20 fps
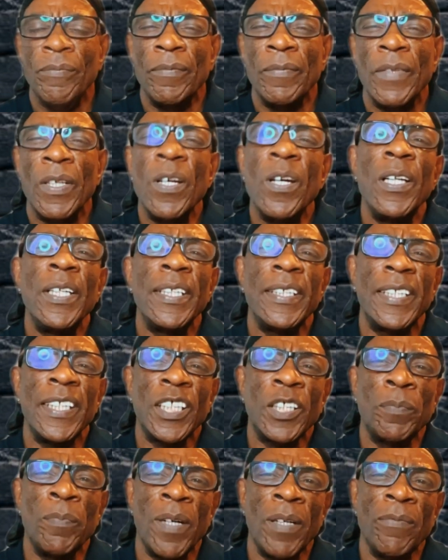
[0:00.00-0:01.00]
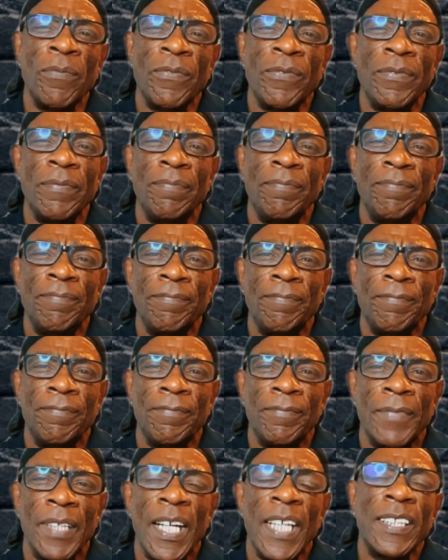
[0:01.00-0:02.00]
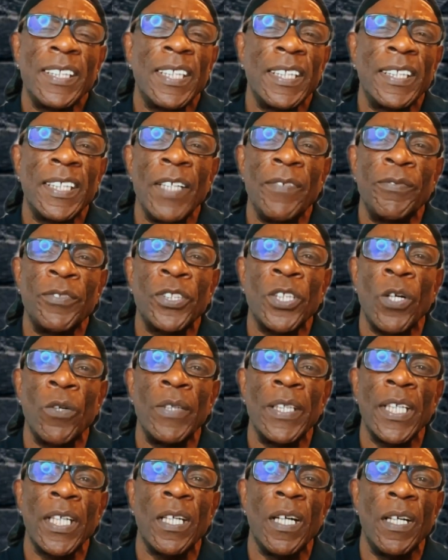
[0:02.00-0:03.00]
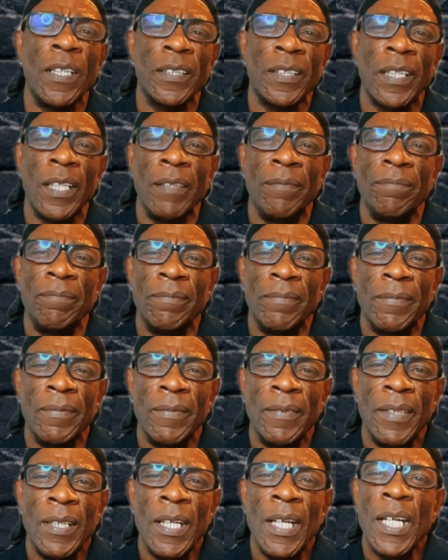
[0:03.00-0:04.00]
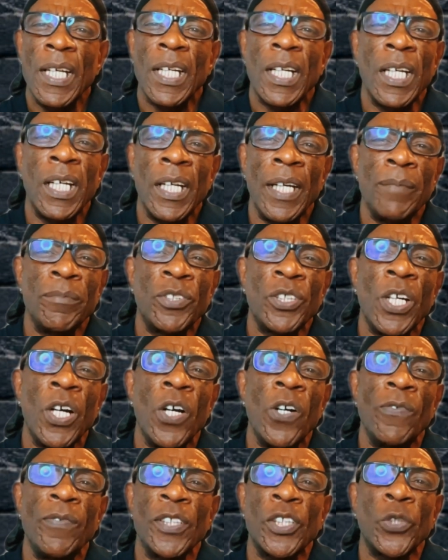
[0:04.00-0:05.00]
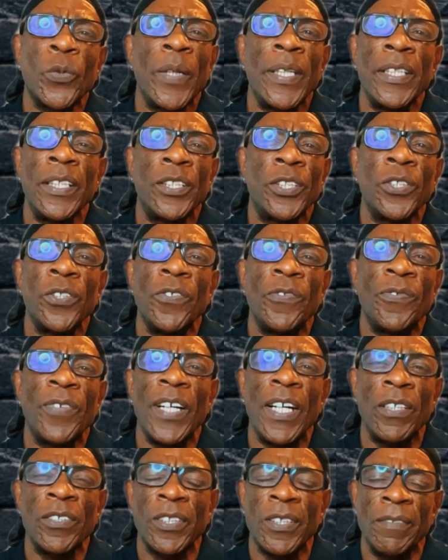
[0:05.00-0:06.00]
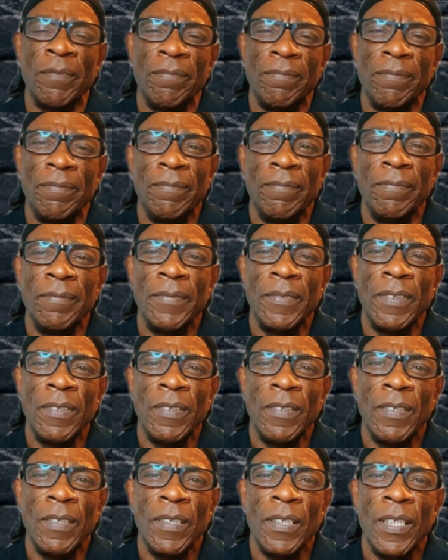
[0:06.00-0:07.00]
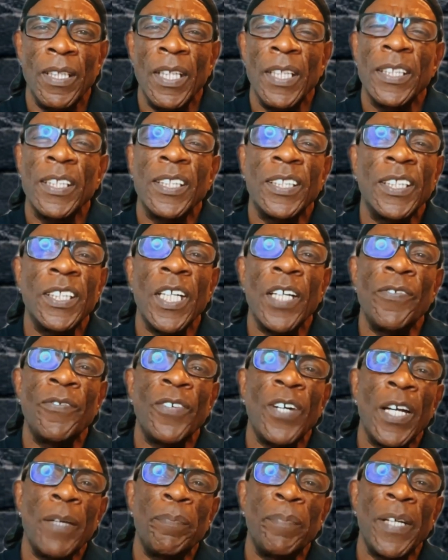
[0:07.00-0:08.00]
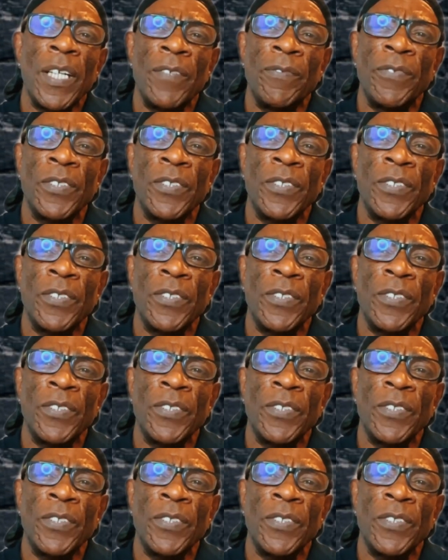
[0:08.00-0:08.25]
Earlier this month, as the death toll in Gaza climbed to over 22,000, the CFI paid for